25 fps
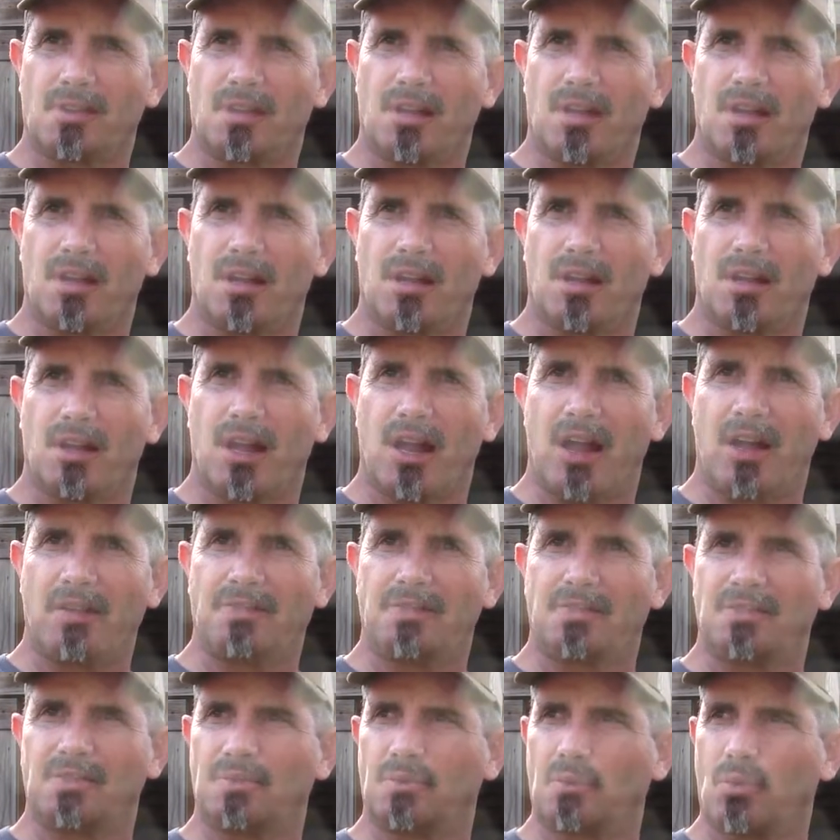I've
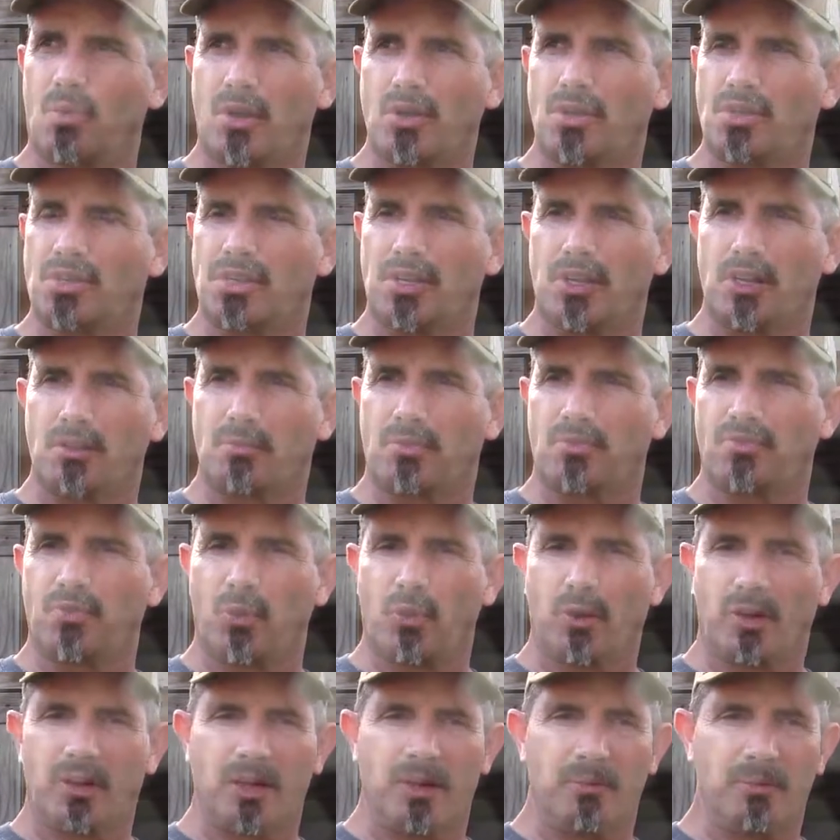watched deer
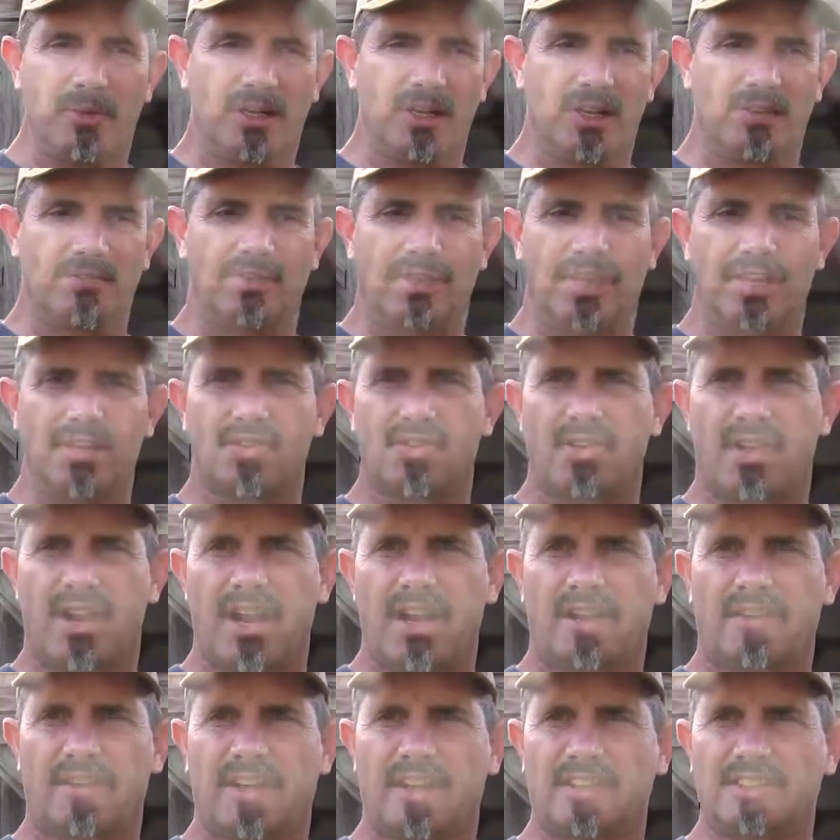before come in. I've laid
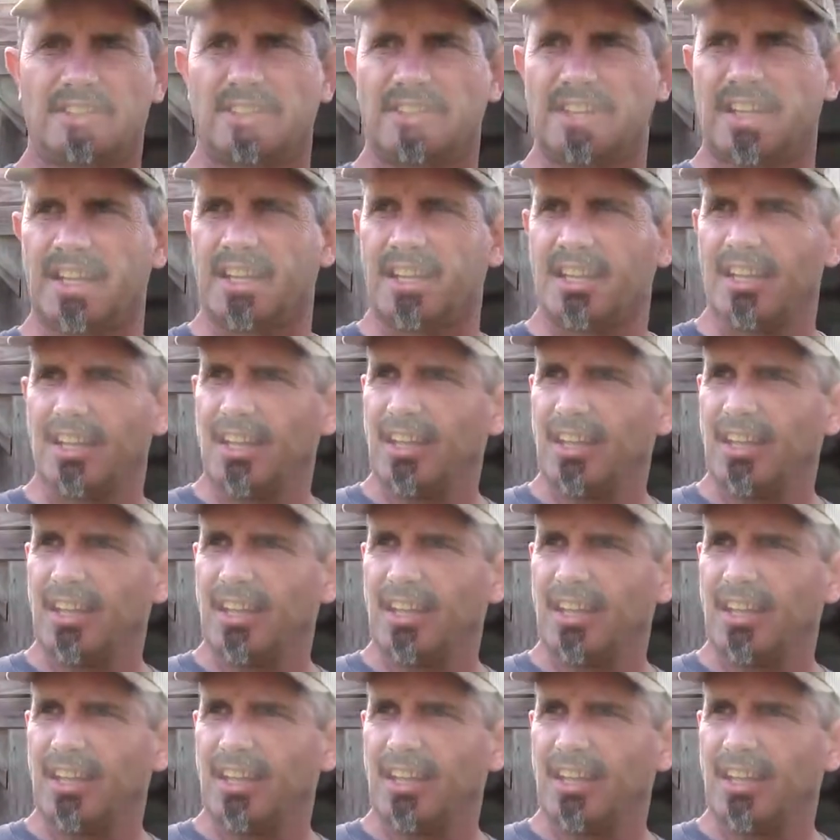drag rags in that.